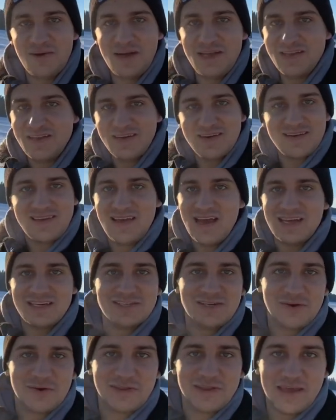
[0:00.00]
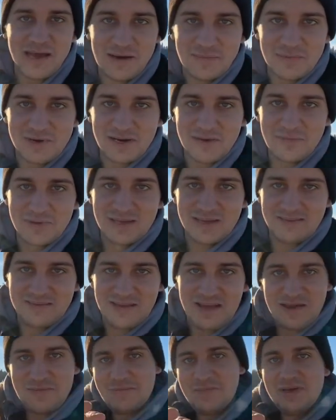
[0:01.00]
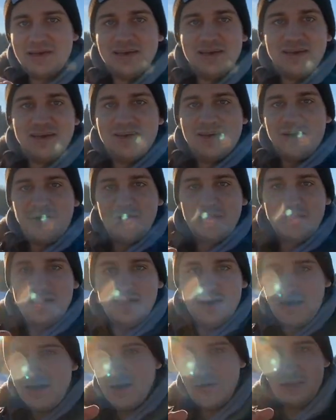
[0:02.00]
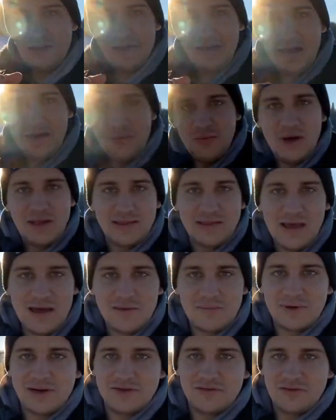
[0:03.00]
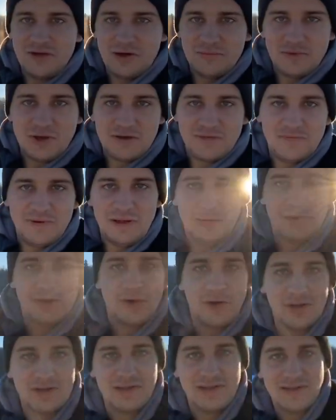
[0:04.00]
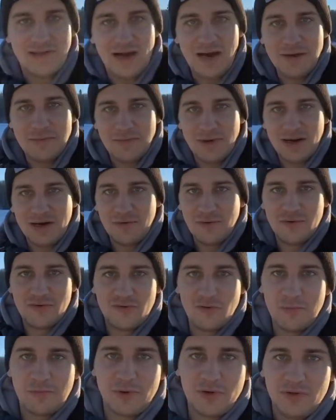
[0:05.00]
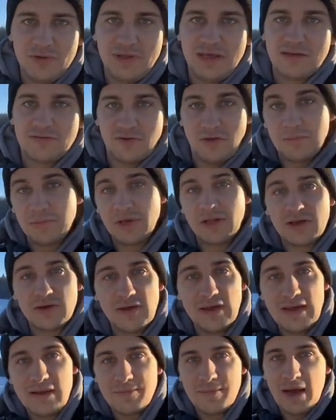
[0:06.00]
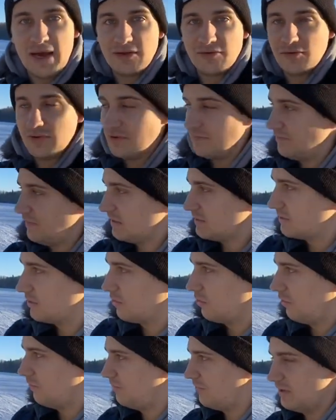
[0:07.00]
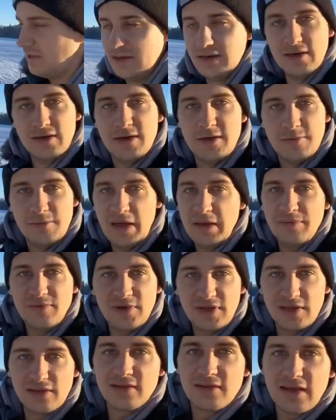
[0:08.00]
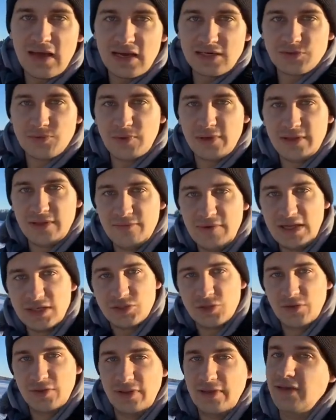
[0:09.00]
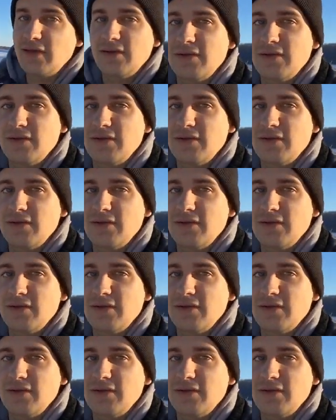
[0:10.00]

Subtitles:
I didn't catch it on camera because I only have one camera, so I'm not filming all the time, but it was super unique. So I'm gonna get back to the fishing. Hopefully, maybe we can catch one eventually.